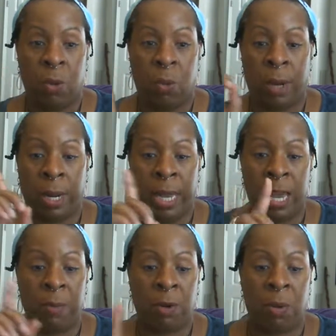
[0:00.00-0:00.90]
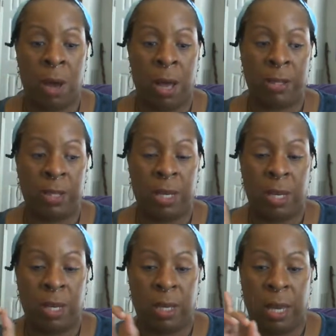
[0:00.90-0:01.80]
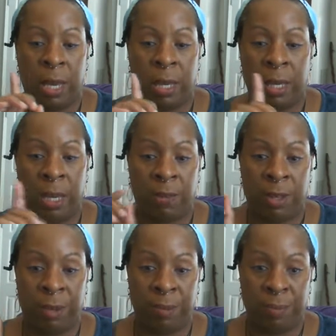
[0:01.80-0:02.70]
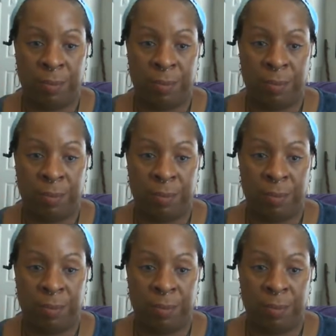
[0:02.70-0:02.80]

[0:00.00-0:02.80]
what I came across, and give it.